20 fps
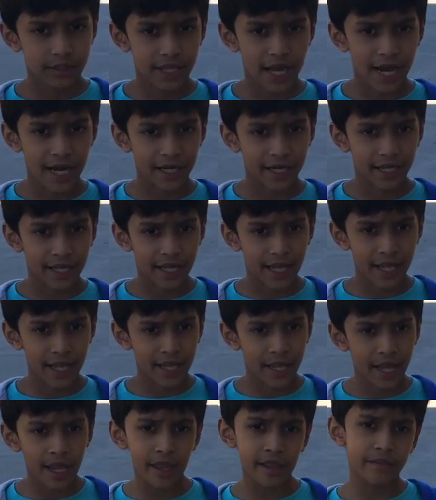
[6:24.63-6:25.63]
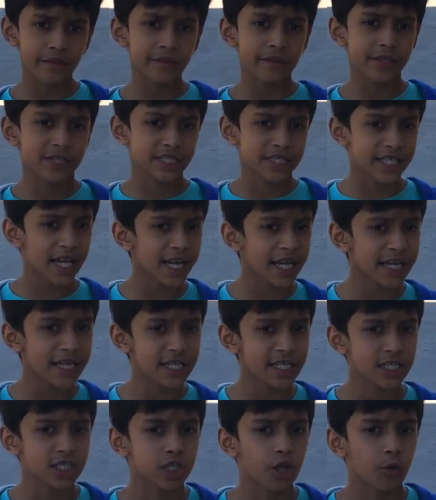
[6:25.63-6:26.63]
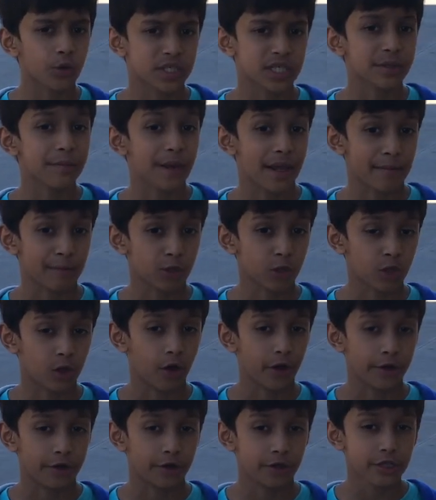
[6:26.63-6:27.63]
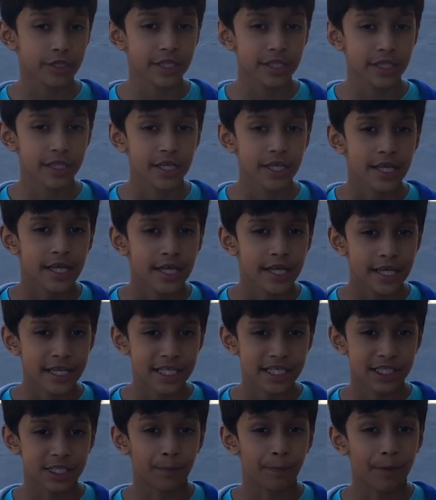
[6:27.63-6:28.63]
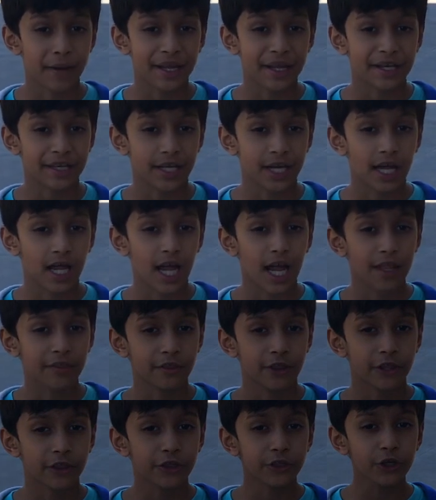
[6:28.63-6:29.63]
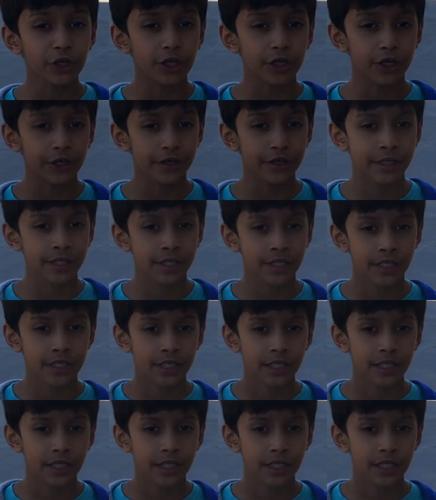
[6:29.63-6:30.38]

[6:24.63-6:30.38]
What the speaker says: That the second slowest mammal on Earth is the panda, and the third